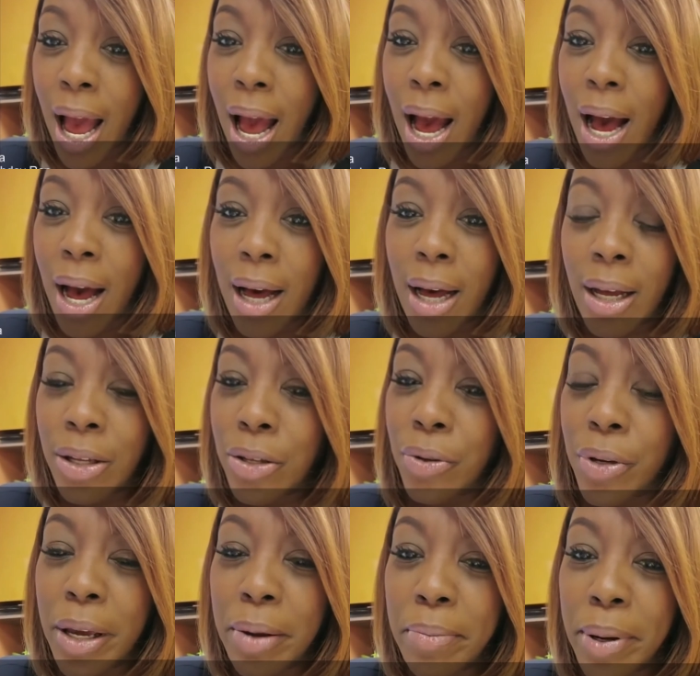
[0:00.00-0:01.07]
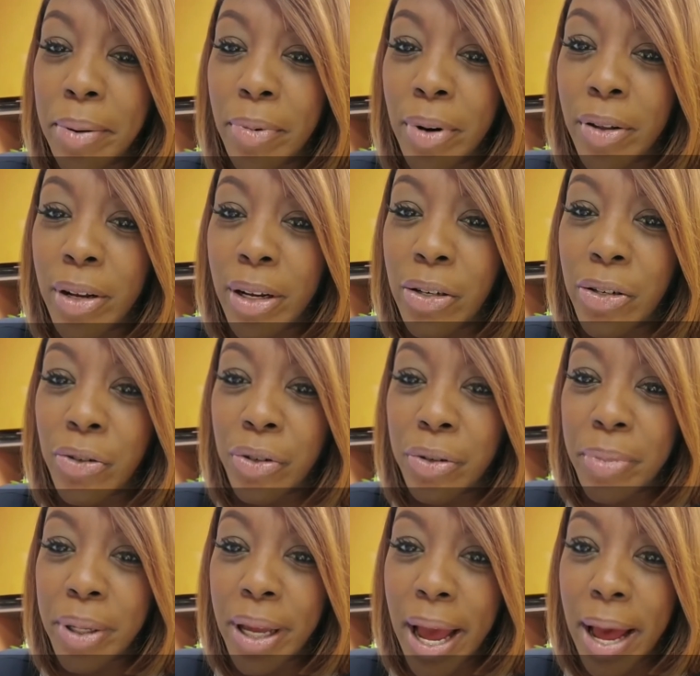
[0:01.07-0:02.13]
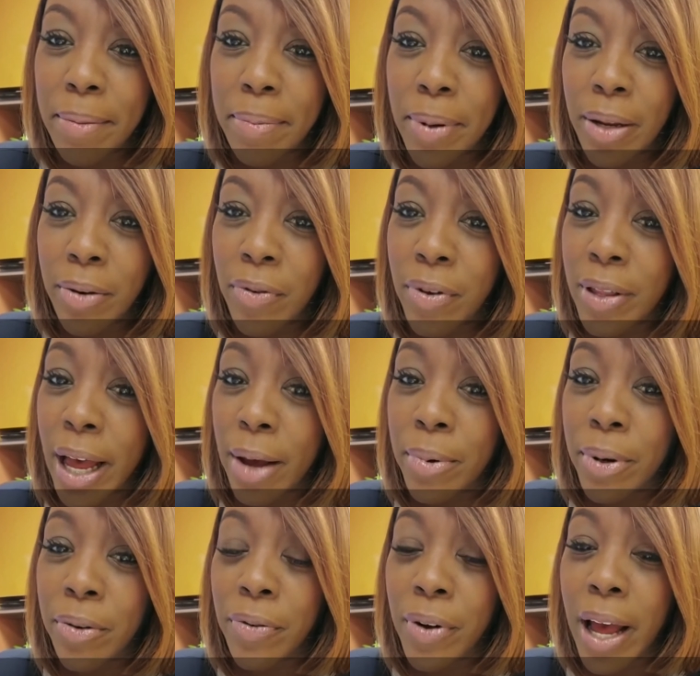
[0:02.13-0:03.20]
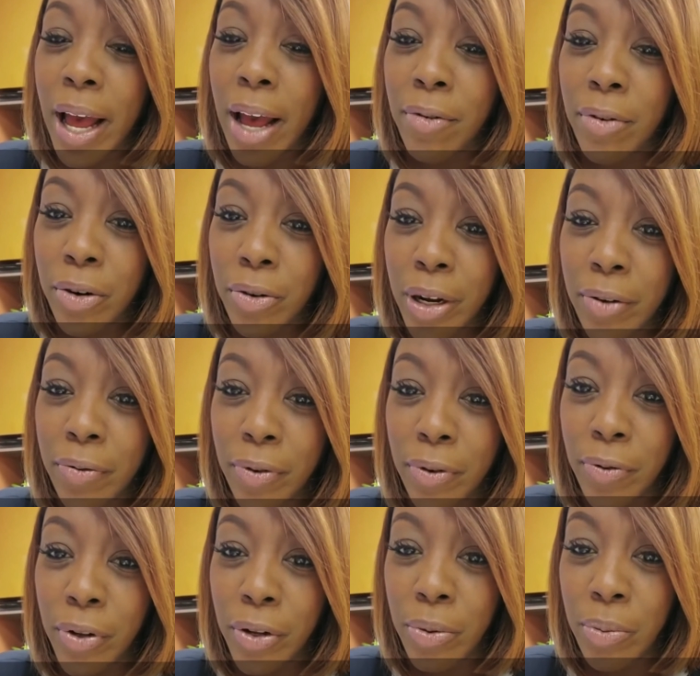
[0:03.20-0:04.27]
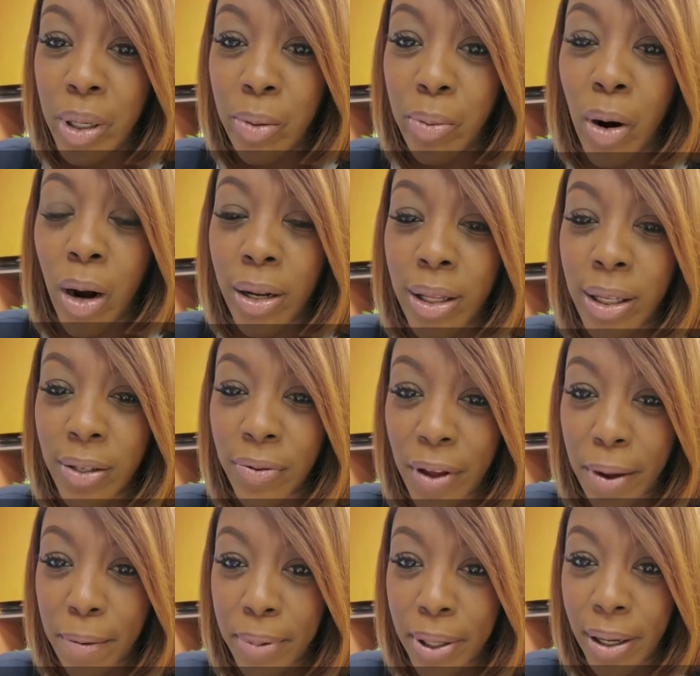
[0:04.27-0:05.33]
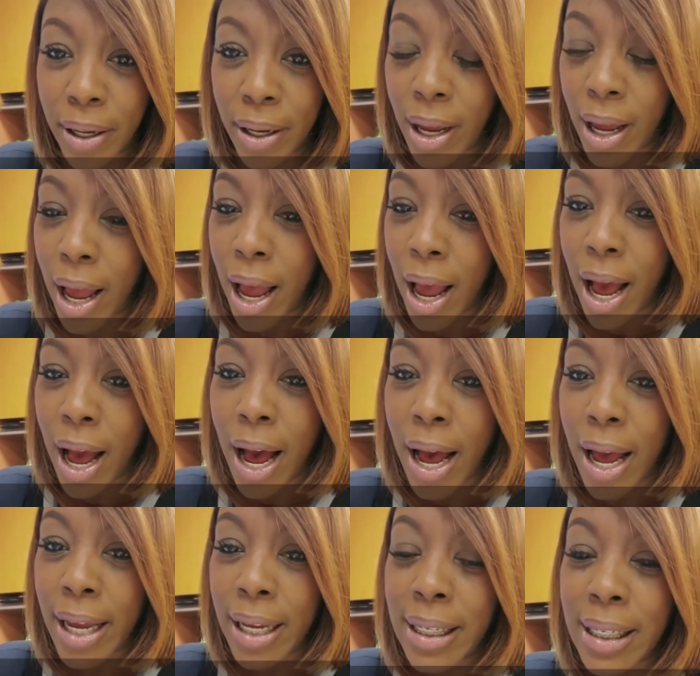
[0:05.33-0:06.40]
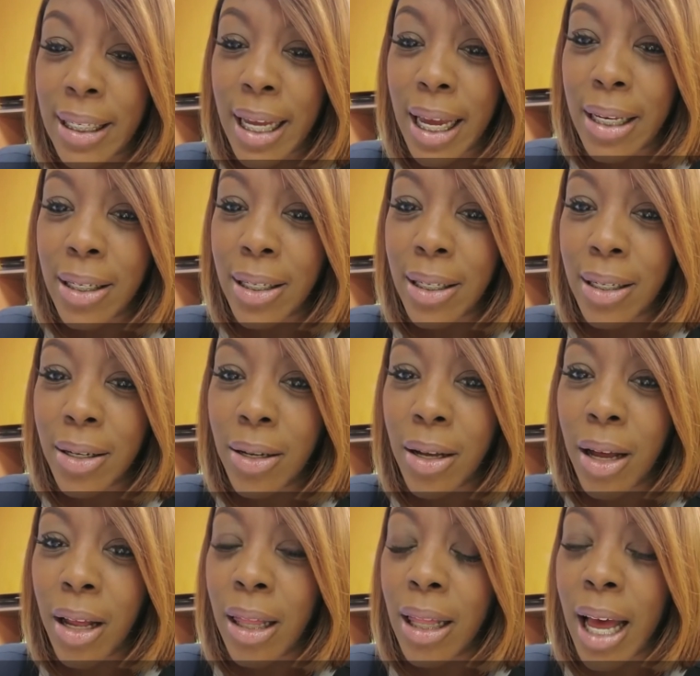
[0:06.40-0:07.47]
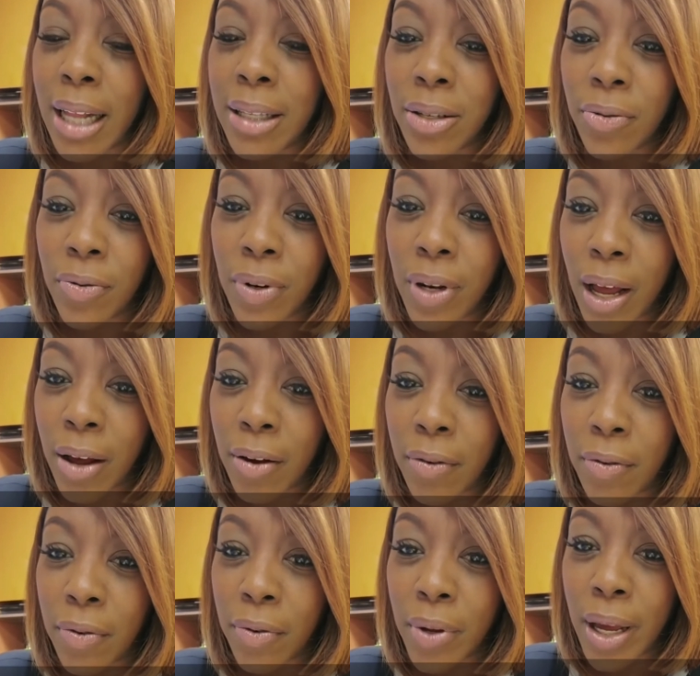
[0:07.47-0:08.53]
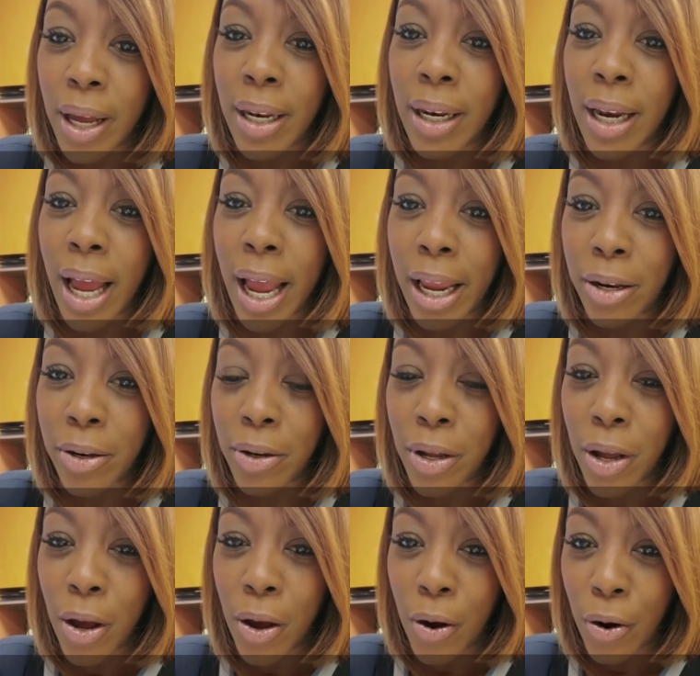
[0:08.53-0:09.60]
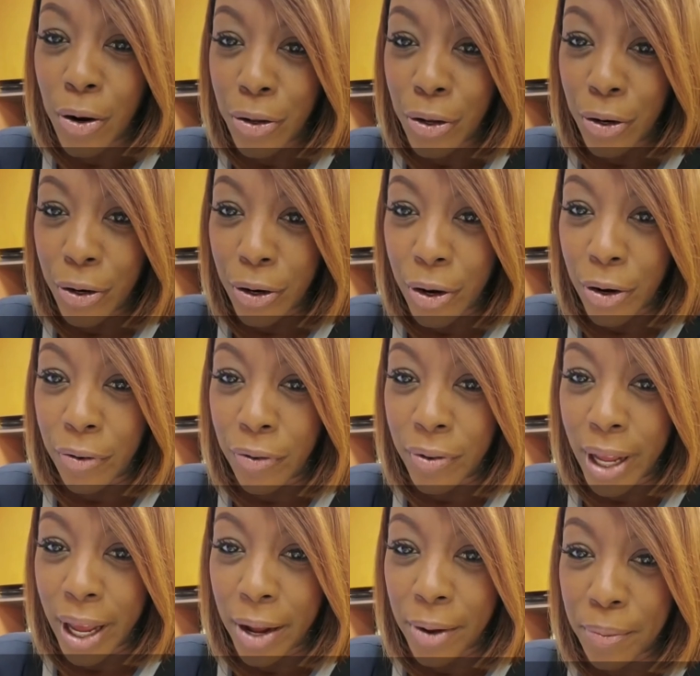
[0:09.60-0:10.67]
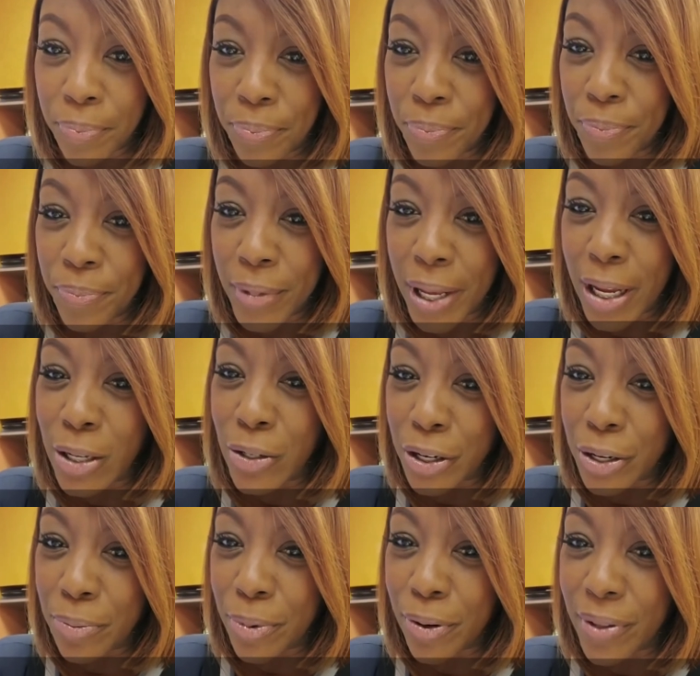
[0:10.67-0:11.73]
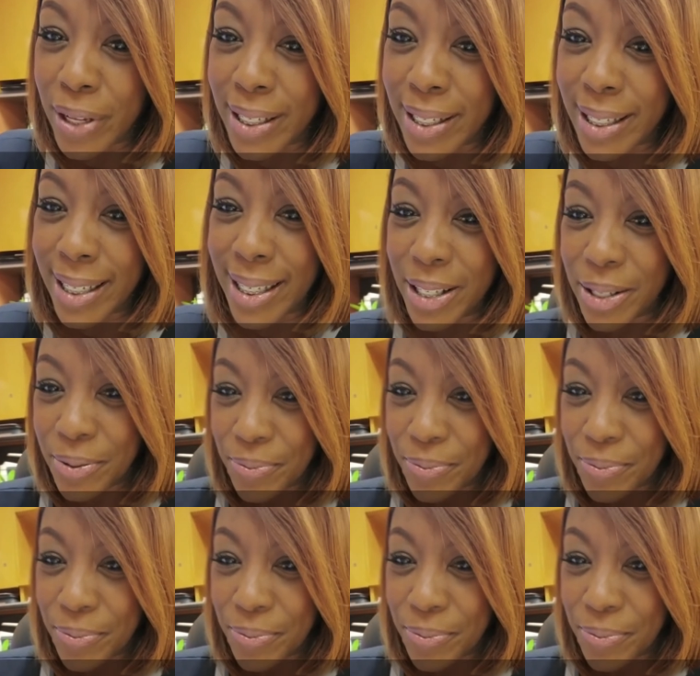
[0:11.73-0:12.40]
You keep my brother extremely happy, and for that, we're forever grateful for you to be a part of this family. I extend lots of love and light on your Earth Day. Enjoy your birthday, sis.